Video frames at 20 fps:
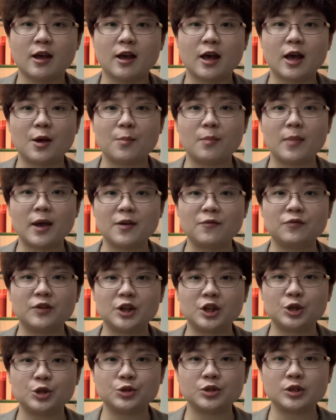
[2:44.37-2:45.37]
uh, matte
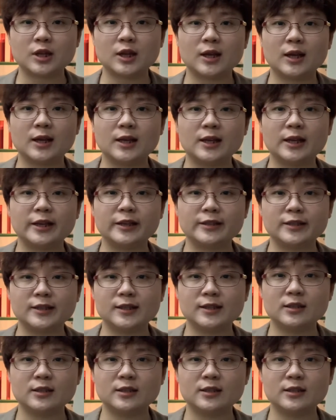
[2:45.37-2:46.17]
finish, and